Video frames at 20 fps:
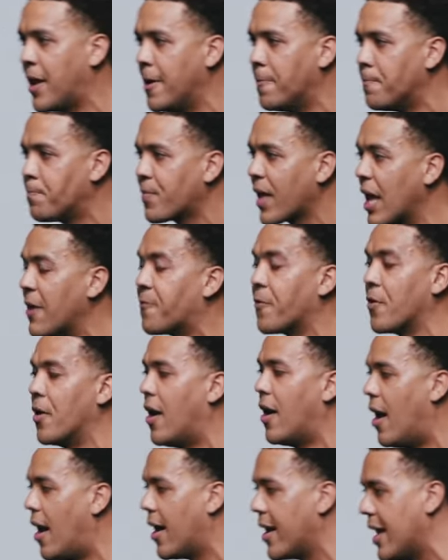but if we're
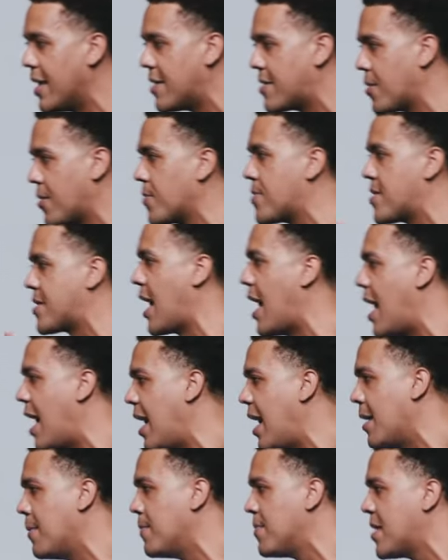honest, there's
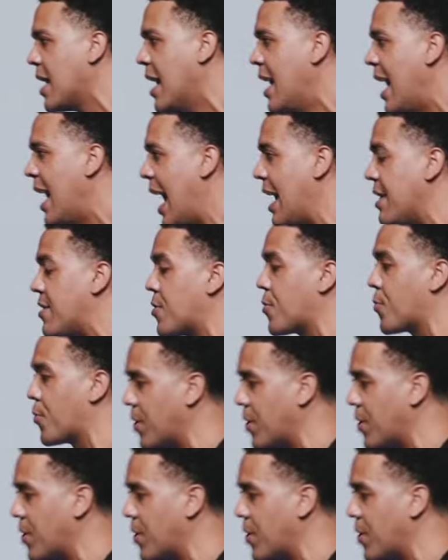times as